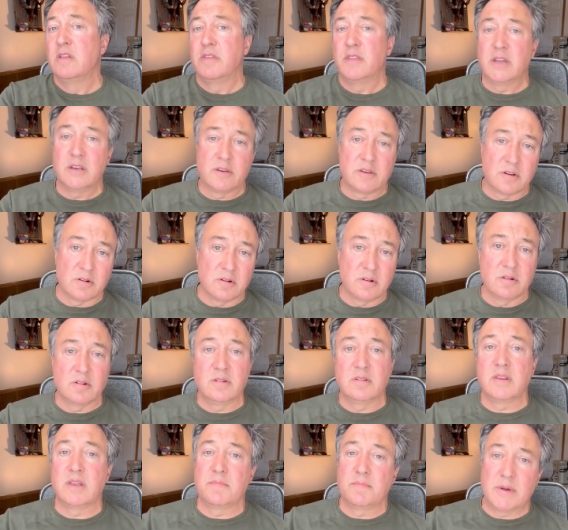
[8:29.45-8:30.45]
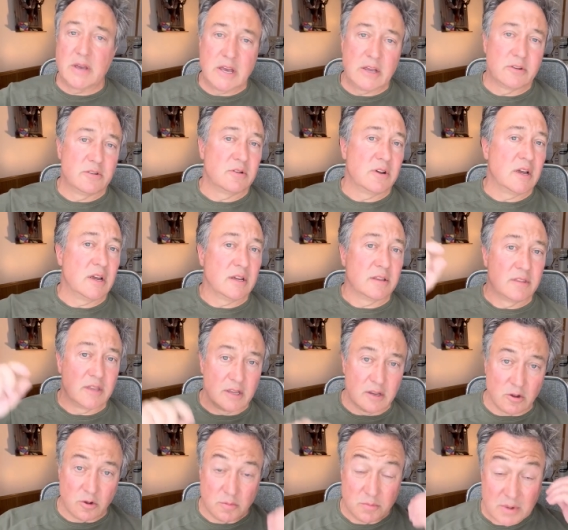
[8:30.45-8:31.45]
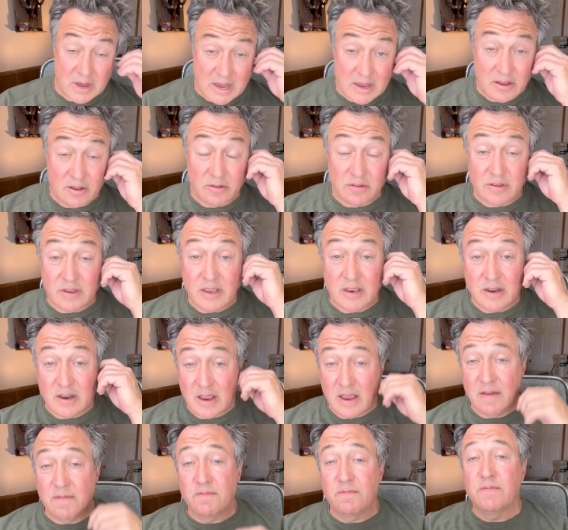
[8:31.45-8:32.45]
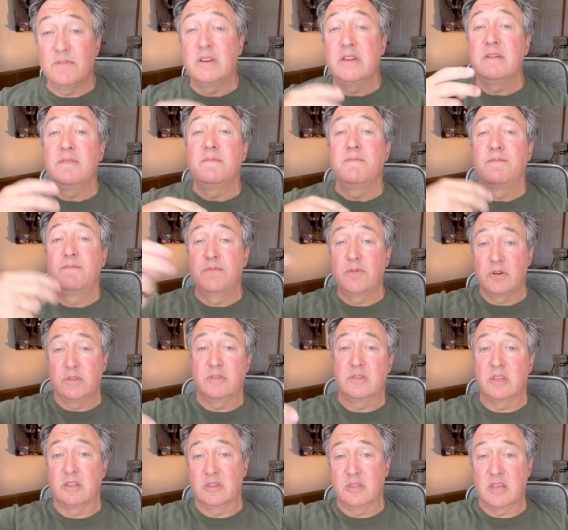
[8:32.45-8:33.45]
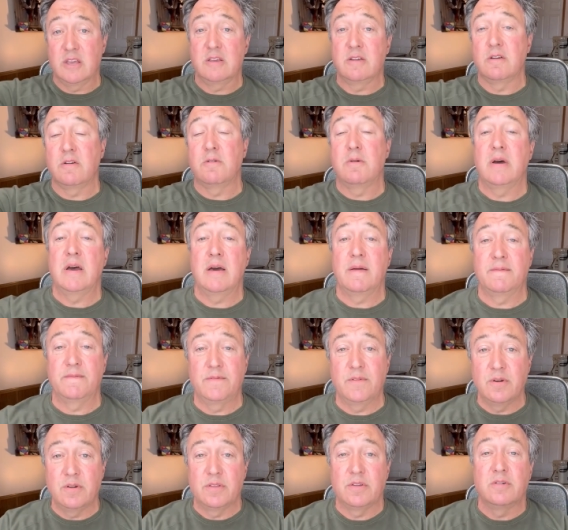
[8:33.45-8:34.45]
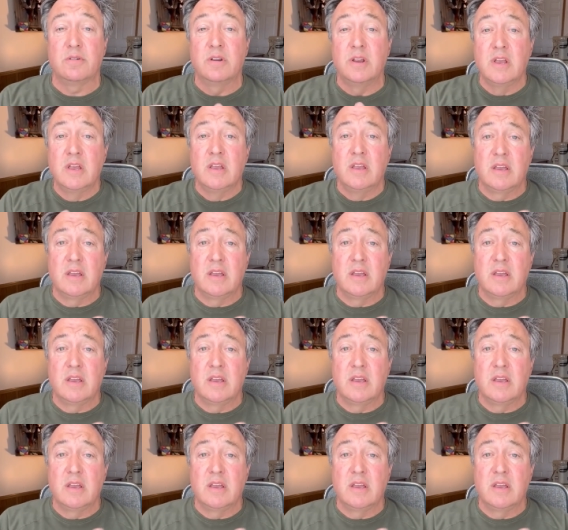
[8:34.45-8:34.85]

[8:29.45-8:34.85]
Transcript: they turn, they backtrack, they go miles, and every foot that they go out further,